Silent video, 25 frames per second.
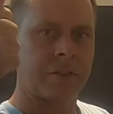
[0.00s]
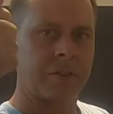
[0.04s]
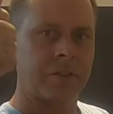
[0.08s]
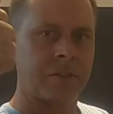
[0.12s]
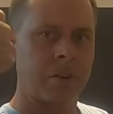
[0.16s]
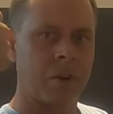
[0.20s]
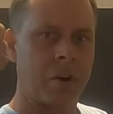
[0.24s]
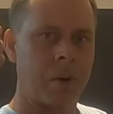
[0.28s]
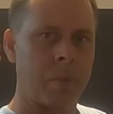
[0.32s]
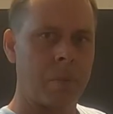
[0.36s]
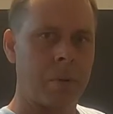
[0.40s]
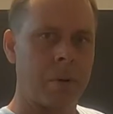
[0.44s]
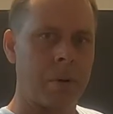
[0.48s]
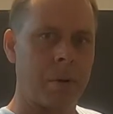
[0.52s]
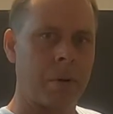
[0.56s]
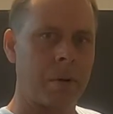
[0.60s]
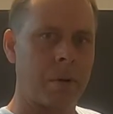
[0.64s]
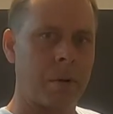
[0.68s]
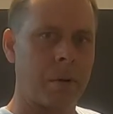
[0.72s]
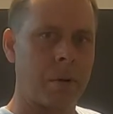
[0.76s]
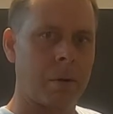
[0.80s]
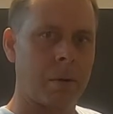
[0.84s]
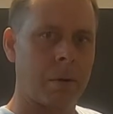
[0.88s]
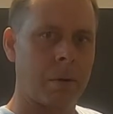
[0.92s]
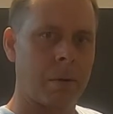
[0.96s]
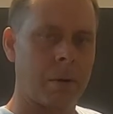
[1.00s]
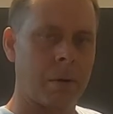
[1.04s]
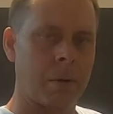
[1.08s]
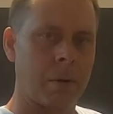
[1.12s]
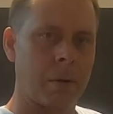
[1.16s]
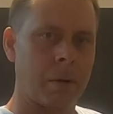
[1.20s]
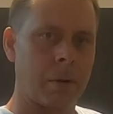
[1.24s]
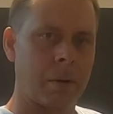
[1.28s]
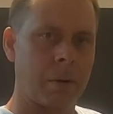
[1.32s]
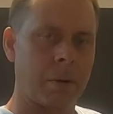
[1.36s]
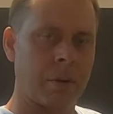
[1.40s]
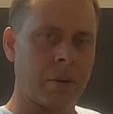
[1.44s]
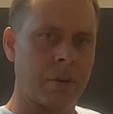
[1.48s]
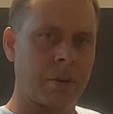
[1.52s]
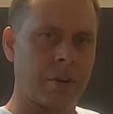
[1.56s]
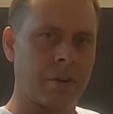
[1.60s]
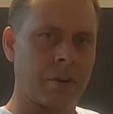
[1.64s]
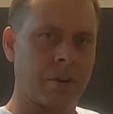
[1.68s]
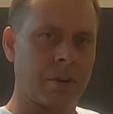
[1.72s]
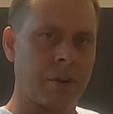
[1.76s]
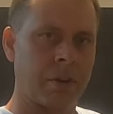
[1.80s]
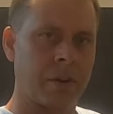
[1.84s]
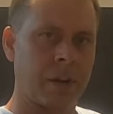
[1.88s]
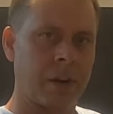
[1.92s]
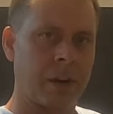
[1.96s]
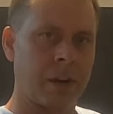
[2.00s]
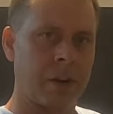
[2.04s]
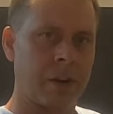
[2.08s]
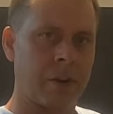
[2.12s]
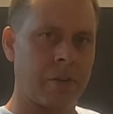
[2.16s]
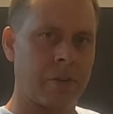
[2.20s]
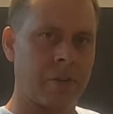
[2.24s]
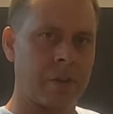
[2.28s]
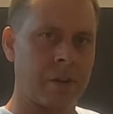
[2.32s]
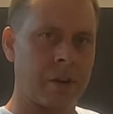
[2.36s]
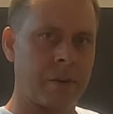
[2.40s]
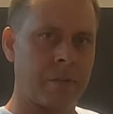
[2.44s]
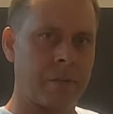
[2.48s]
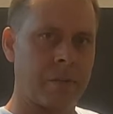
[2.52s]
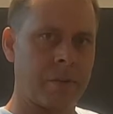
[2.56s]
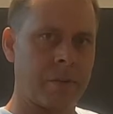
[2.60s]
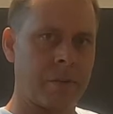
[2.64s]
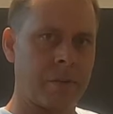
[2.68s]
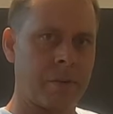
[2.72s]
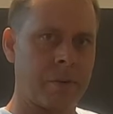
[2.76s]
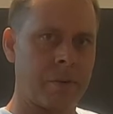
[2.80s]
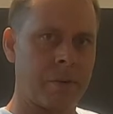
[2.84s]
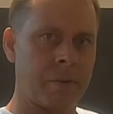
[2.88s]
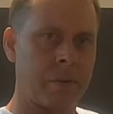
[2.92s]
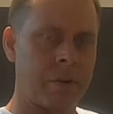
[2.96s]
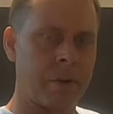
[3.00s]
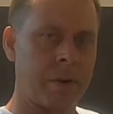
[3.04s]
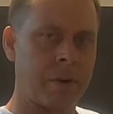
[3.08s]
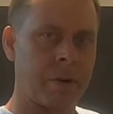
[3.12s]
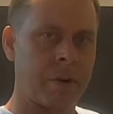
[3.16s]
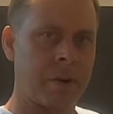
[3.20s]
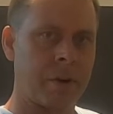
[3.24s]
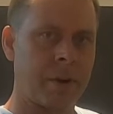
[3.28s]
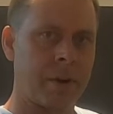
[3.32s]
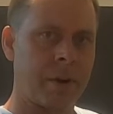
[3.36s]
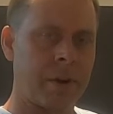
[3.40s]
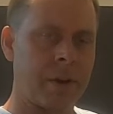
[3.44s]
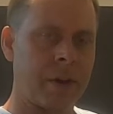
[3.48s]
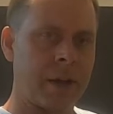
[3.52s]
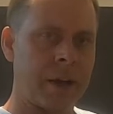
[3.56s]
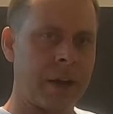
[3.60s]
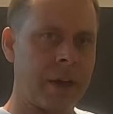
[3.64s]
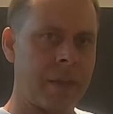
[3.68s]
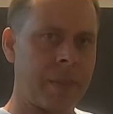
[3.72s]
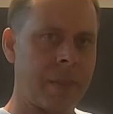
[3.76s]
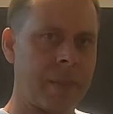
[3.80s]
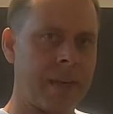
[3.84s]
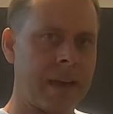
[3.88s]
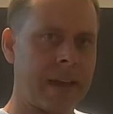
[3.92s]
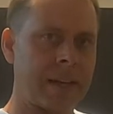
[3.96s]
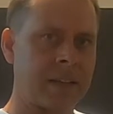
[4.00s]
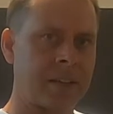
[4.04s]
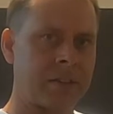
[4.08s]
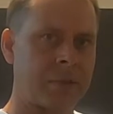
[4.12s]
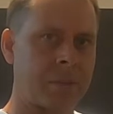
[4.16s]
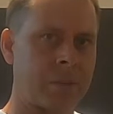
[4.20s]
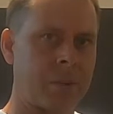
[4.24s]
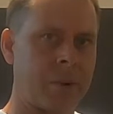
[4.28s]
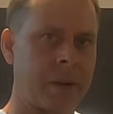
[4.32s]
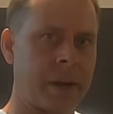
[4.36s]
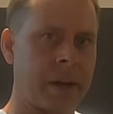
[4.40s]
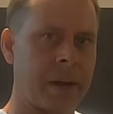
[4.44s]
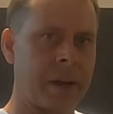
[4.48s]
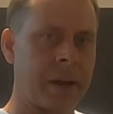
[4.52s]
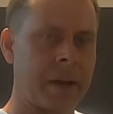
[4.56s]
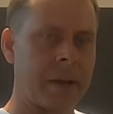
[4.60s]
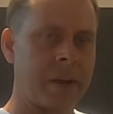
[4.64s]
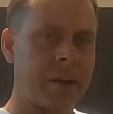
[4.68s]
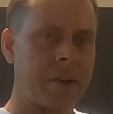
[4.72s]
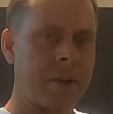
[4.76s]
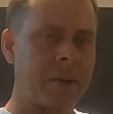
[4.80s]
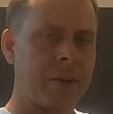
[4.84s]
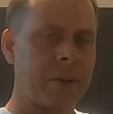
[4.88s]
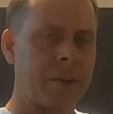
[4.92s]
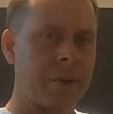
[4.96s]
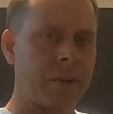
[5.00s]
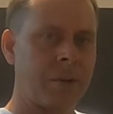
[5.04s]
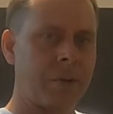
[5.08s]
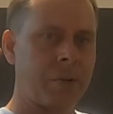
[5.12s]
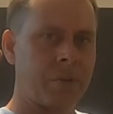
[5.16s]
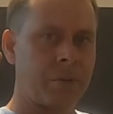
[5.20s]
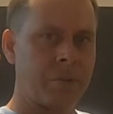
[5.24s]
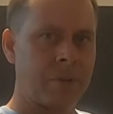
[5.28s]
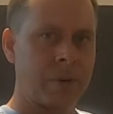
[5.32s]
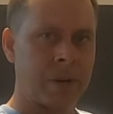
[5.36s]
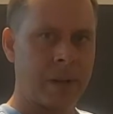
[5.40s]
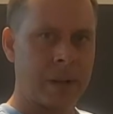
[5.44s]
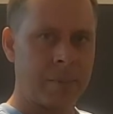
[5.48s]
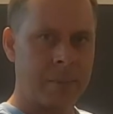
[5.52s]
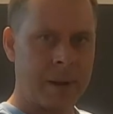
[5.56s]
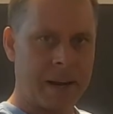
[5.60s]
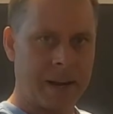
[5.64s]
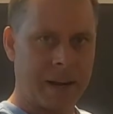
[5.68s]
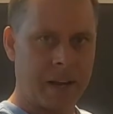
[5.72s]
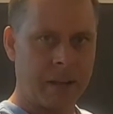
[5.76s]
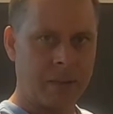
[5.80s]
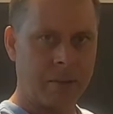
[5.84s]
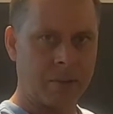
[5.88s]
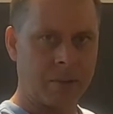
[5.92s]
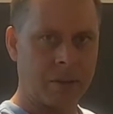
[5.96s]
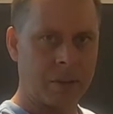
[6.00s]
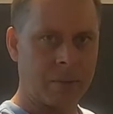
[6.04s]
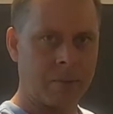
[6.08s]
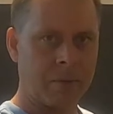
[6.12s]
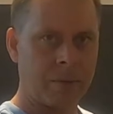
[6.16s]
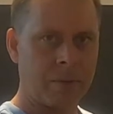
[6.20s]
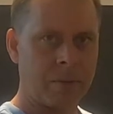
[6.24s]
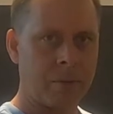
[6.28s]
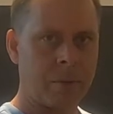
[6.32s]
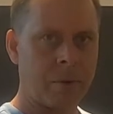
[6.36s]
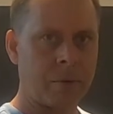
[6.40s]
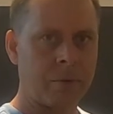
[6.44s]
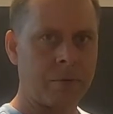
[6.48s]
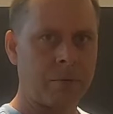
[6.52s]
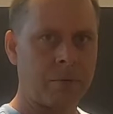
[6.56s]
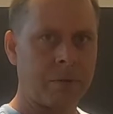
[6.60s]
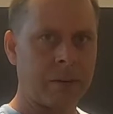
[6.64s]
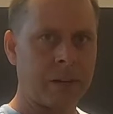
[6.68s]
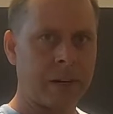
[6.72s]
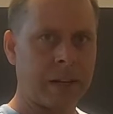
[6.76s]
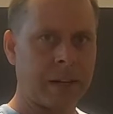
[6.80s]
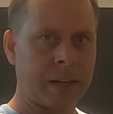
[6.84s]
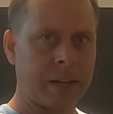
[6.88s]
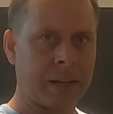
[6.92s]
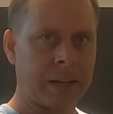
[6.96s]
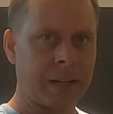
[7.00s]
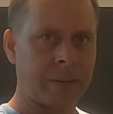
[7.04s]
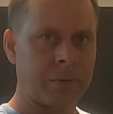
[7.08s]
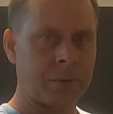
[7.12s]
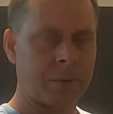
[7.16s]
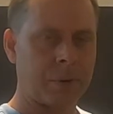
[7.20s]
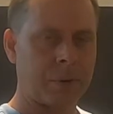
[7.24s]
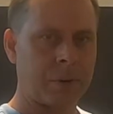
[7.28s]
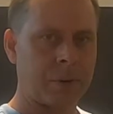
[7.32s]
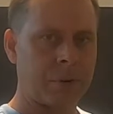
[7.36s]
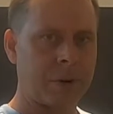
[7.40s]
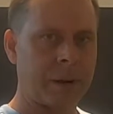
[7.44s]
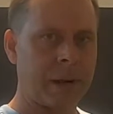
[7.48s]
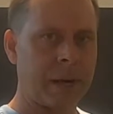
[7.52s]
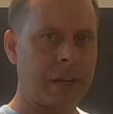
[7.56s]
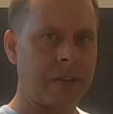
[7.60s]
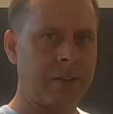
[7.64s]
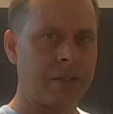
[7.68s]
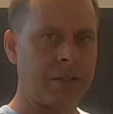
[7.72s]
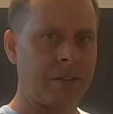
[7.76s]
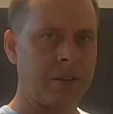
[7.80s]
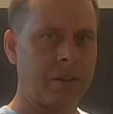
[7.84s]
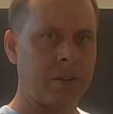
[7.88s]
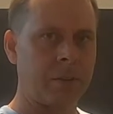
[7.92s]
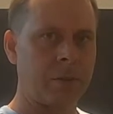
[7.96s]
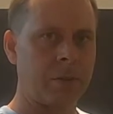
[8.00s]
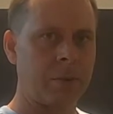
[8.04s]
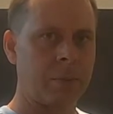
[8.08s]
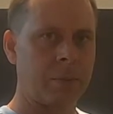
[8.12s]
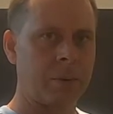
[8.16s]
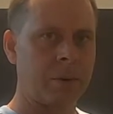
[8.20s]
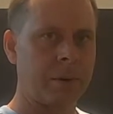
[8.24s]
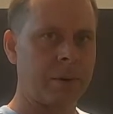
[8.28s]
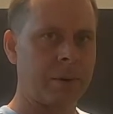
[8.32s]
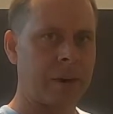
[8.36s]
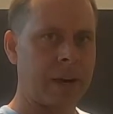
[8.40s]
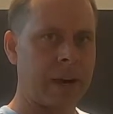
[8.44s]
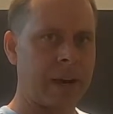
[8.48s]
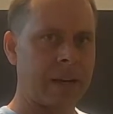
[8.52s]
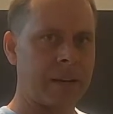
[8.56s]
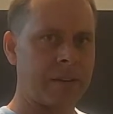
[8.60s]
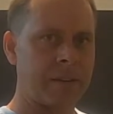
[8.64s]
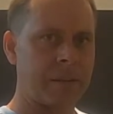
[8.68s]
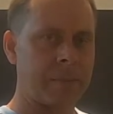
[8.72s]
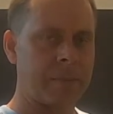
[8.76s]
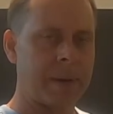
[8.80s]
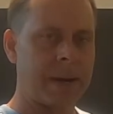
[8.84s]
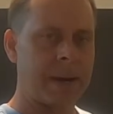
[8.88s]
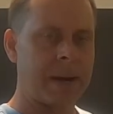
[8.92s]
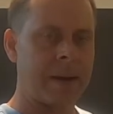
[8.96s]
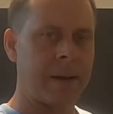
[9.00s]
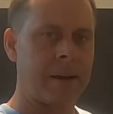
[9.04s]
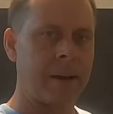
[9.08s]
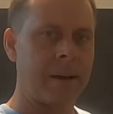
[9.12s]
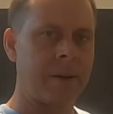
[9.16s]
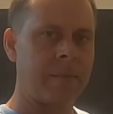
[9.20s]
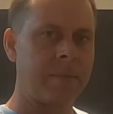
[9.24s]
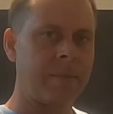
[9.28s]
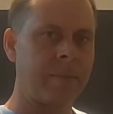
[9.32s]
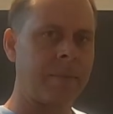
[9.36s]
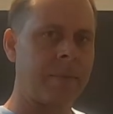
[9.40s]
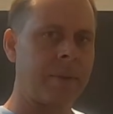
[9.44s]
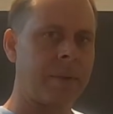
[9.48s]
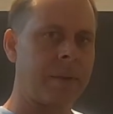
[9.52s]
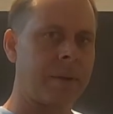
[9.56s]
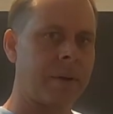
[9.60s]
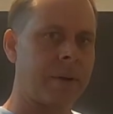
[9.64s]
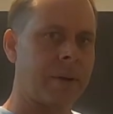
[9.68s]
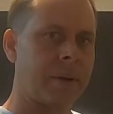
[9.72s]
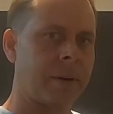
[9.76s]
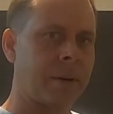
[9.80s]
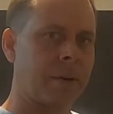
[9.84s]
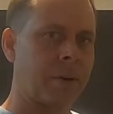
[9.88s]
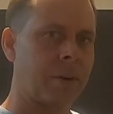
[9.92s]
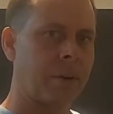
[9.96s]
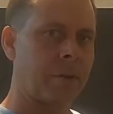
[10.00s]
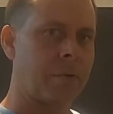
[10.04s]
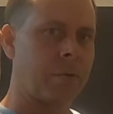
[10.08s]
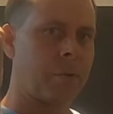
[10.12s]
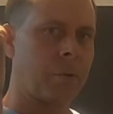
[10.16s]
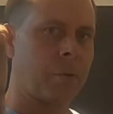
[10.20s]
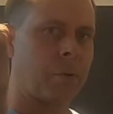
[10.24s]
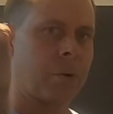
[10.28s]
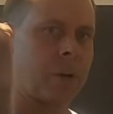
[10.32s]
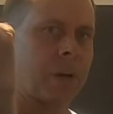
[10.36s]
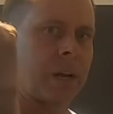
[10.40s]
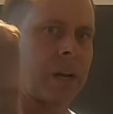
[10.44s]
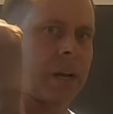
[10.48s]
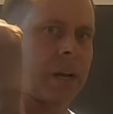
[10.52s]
stop, you're turning over the rod, and that's where you're really making the tip of the rod flick. That's what creates your loop and creates the power. And on the forward